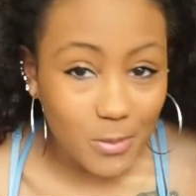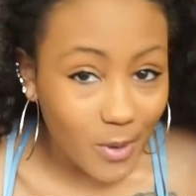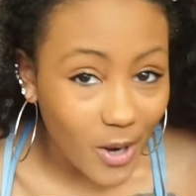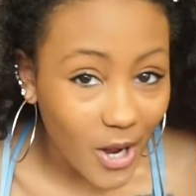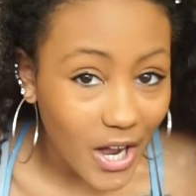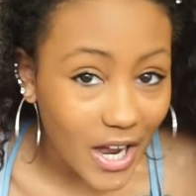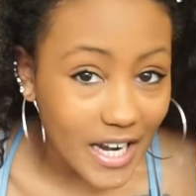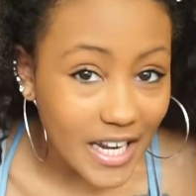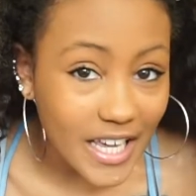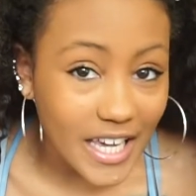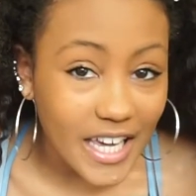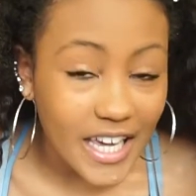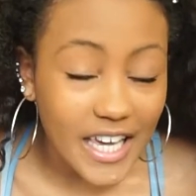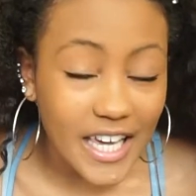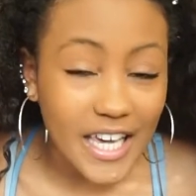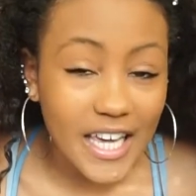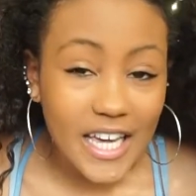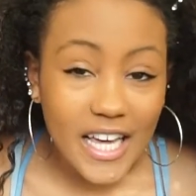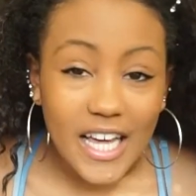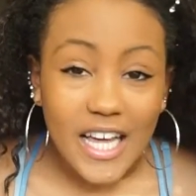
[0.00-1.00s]

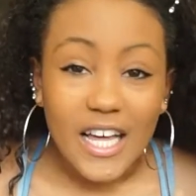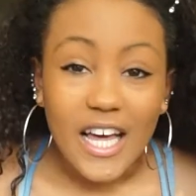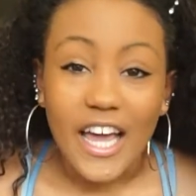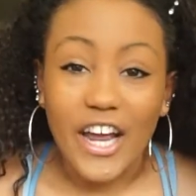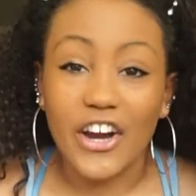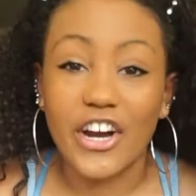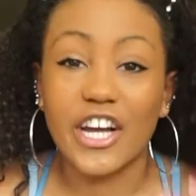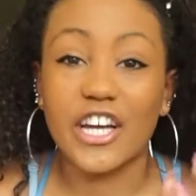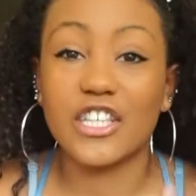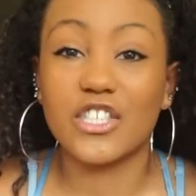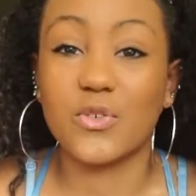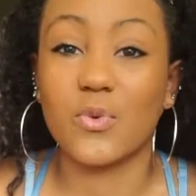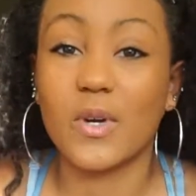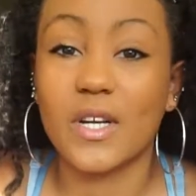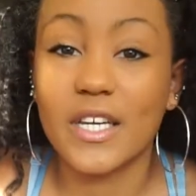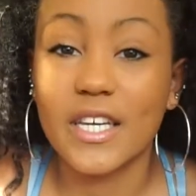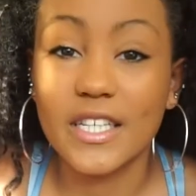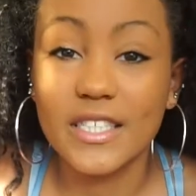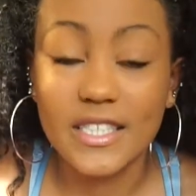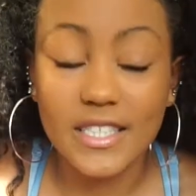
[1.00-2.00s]
body, areas you want
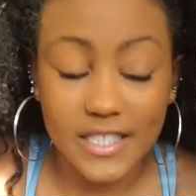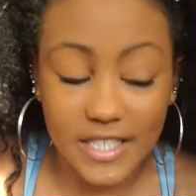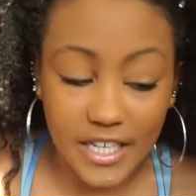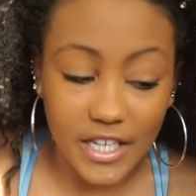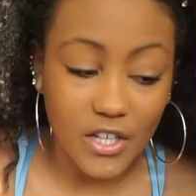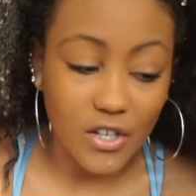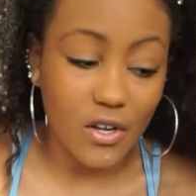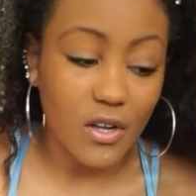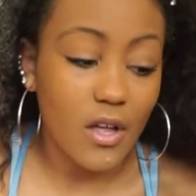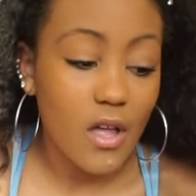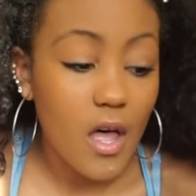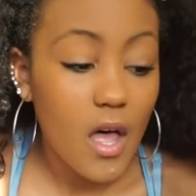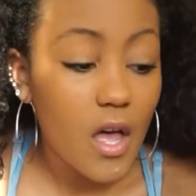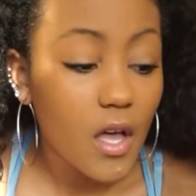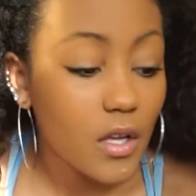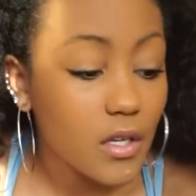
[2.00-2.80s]
to conceal.